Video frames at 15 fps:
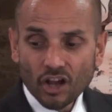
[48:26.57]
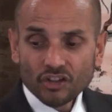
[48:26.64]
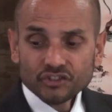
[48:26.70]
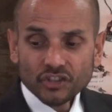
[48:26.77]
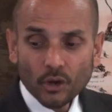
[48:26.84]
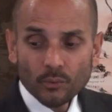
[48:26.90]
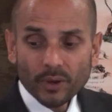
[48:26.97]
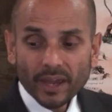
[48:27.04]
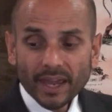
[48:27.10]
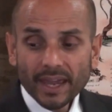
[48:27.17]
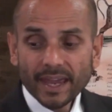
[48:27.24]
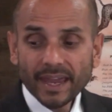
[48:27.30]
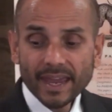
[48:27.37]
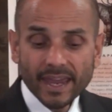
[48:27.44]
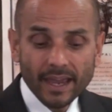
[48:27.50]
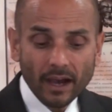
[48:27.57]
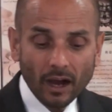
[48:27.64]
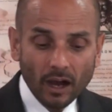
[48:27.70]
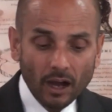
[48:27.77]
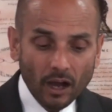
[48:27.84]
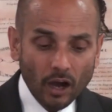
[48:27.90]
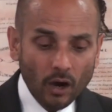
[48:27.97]
So
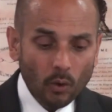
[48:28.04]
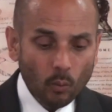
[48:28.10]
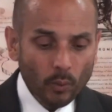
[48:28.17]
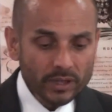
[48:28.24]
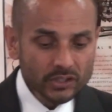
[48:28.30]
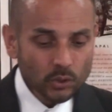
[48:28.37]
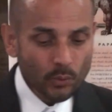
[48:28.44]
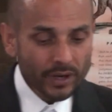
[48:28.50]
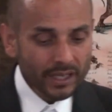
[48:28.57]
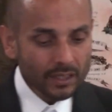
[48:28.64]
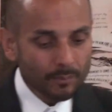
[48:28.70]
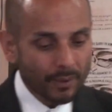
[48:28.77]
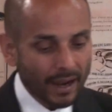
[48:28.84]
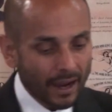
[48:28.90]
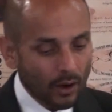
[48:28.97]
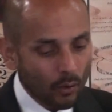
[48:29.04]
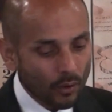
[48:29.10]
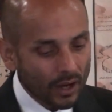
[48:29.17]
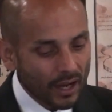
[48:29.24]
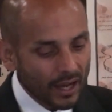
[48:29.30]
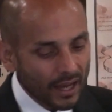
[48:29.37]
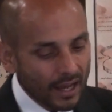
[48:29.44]
here we're talking
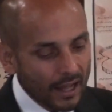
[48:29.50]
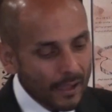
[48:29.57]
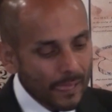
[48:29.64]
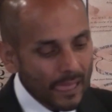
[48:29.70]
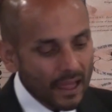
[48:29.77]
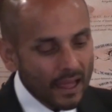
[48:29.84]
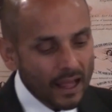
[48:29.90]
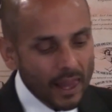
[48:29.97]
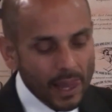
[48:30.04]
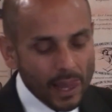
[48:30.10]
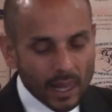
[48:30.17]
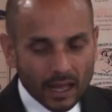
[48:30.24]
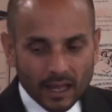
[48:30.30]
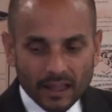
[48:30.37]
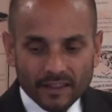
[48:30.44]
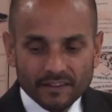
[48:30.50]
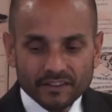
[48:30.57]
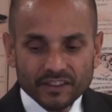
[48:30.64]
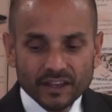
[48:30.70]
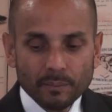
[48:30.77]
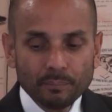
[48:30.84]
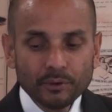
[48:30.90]
about
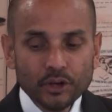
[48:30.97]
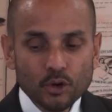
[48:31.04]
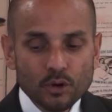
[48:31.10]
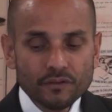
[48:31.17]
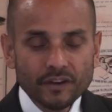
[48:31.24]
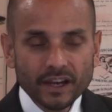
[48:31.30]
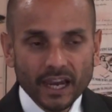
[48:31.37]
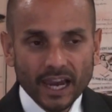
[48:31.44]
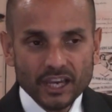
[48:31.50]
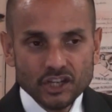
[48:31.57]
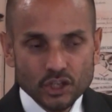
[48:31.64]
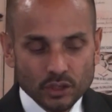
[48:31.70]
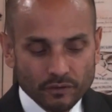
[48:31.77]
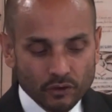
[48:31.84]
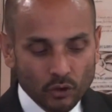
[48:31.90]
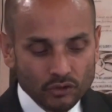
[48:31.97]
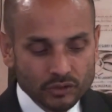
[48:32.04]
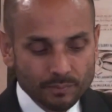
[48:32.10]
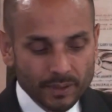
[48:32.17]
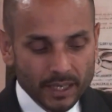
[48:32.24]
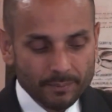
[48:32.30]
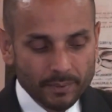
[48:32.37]
the purification of God's
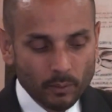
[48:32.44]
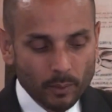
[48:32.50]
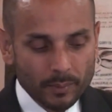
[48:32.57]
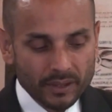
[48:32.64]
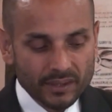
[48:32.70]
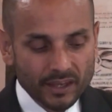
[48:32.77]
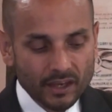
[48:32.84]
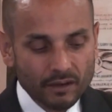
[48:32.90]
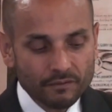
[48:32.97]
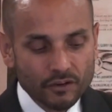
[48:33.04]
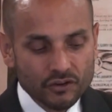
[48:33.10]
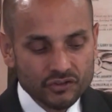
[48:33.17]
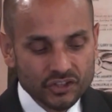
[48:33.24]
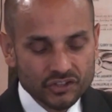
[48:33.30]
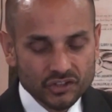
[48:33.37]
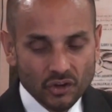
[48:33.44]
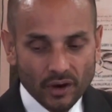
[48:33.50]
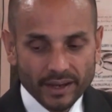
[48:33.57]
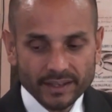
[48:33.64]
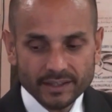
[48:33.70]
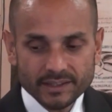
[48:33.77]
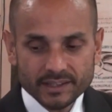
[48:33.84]
people. When we think of verses
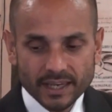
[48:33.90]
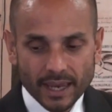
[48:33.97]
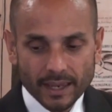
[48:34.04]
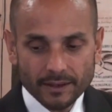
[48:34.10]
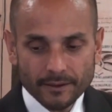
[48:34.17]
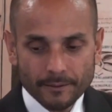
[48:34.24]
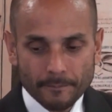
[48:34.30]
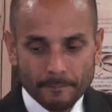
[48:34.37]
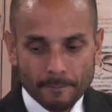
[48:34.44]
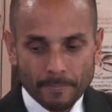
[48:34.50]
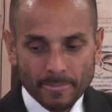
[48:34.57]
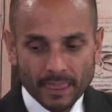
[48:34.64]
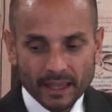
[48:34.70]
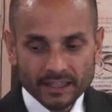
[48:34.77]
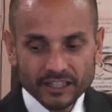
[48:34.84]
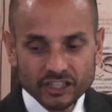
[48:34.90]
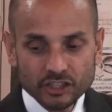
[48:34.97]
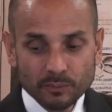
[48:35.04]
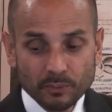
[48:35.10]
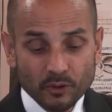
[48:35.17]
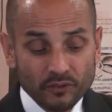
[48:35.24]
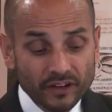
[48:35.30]
9 and 10, this is
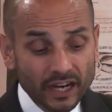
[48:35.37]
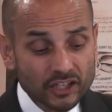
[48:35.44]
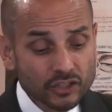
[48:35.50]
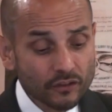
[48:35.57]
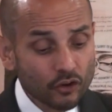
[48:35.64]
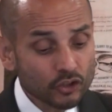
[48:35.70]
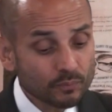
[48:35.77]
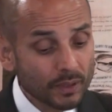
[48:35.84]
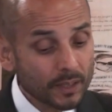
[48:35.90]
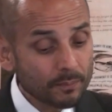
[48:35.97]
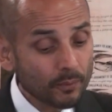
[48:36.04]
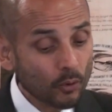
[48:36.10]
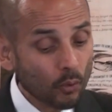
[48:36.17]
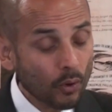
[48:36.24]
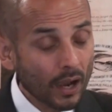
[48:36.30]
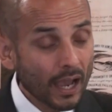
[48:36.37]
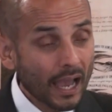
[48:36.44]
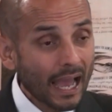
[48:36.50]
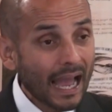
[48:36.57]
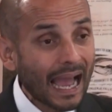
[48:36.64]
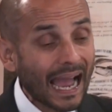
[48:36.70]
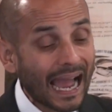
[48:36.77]
the purification of God's people
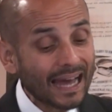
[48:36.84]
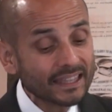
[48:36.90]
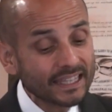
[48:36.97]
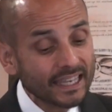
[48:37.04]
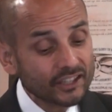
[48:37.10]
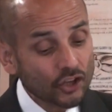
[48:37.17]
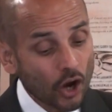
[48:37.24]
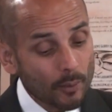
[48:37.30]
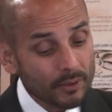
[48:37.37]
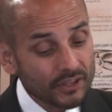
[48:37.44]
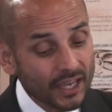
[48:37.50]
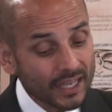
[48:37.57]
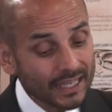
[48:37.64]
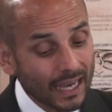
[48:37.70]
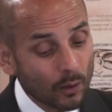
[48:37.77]
at the time of the end.